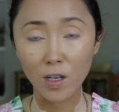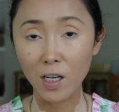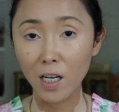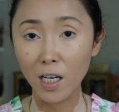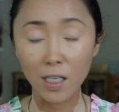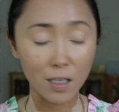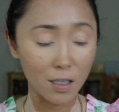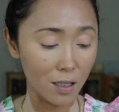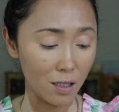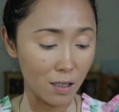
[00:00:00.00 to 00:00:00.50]

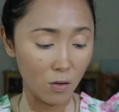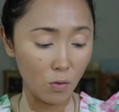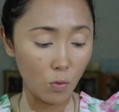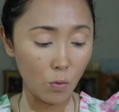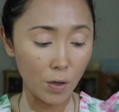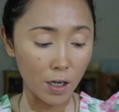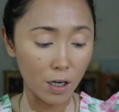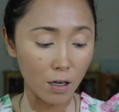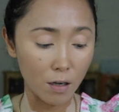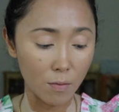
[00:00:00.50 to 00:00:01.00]
Like,
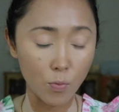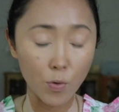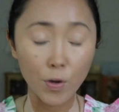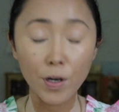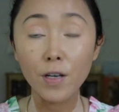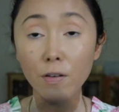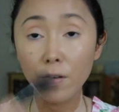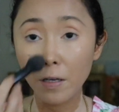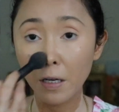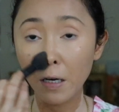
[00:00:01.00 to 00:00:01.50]
we are pretty
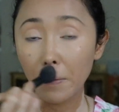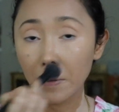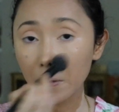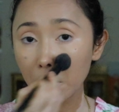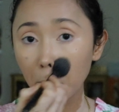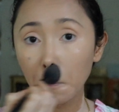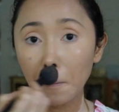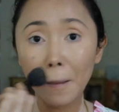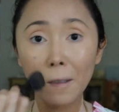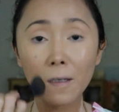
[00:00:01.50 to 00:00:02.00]
good here with the
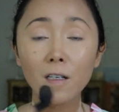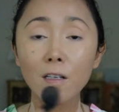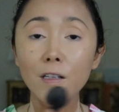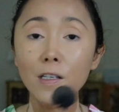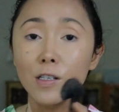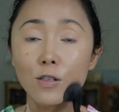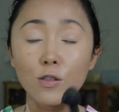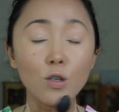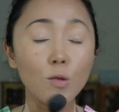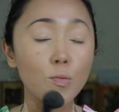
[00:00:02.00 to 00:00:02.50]
water.
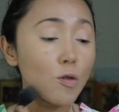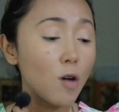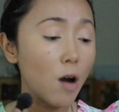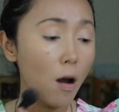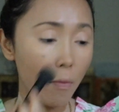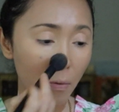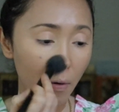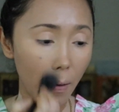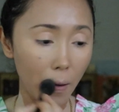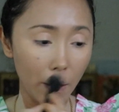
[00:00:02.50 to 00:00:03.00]
There's no
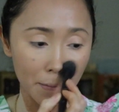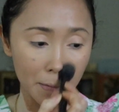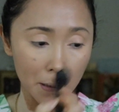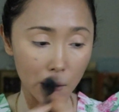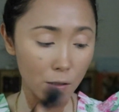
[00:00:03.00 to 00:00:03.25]
problems.